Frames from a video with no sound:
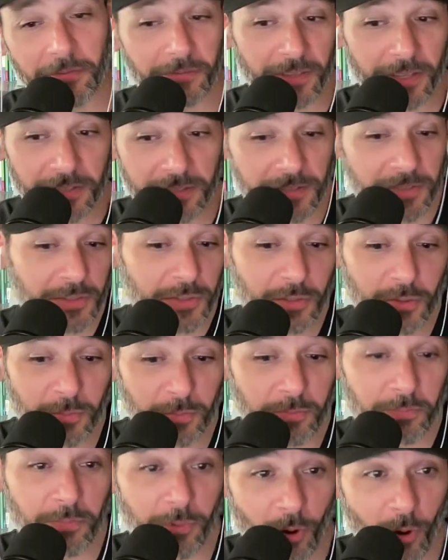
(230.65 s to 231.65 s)
this
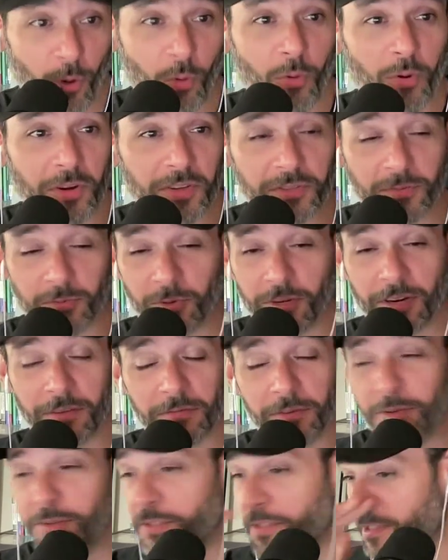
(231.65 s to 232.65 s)
course,
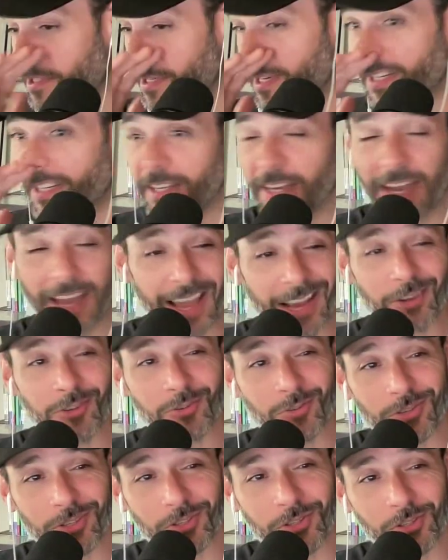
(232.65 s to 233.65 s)
whatever you're designing,
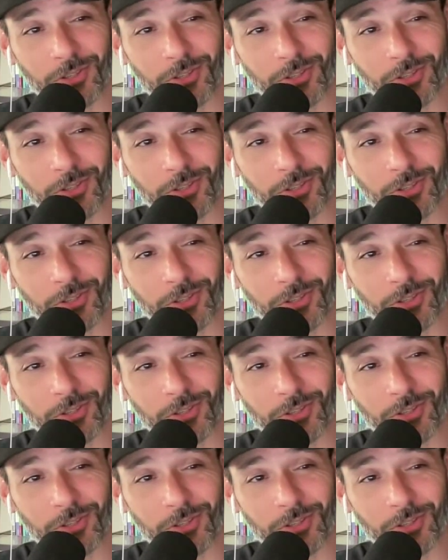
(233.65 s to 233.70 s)
actually